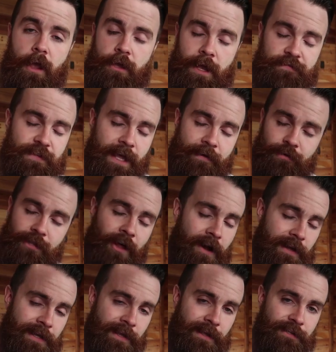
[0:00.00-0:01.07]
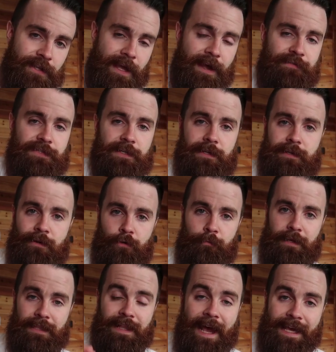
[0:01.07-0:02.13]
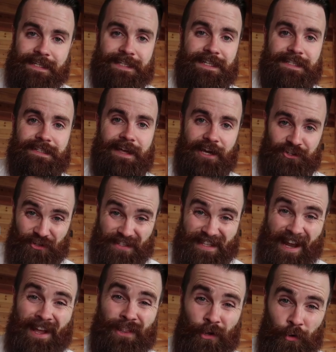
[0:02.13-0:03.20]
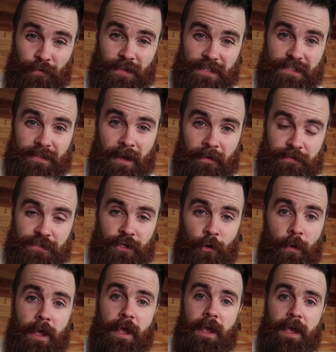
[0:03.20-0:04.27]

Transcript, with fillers: You have to have a login. You have to be licensed to actually download this stuff. So